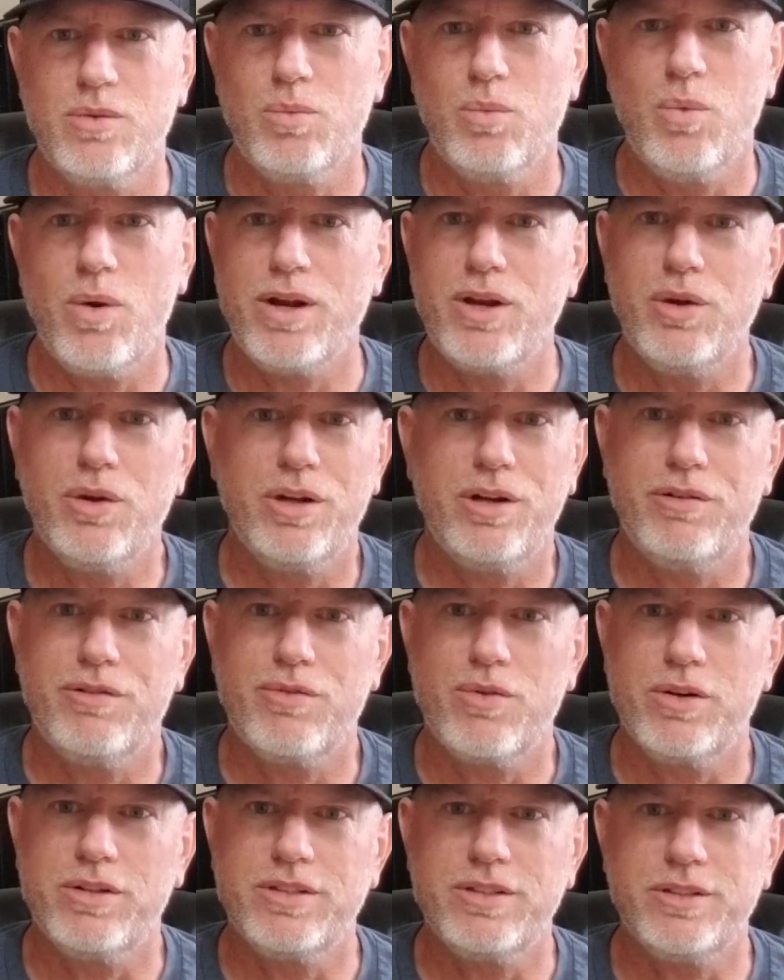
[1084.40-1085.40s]
when you can
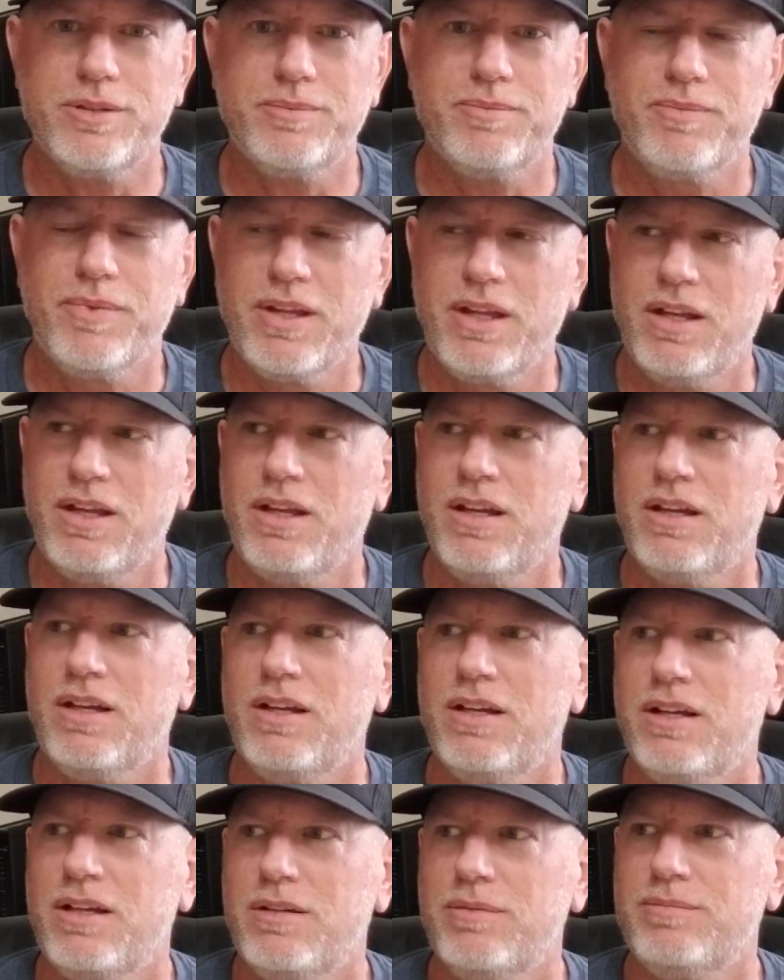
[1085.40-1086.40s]
afford to.
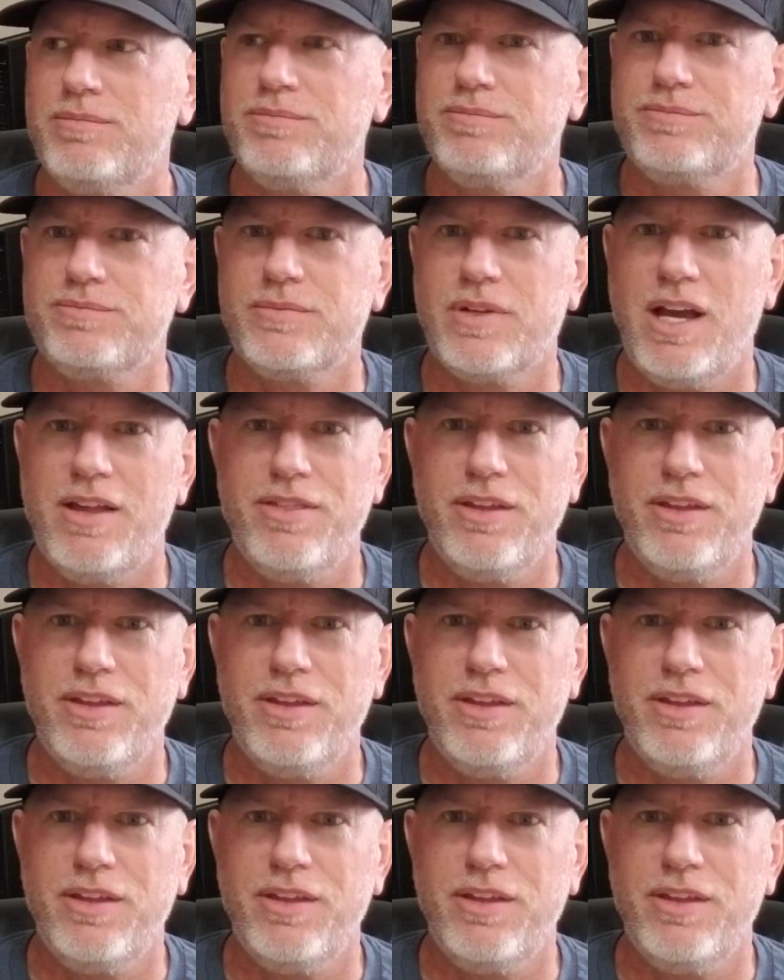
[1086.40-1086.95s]
I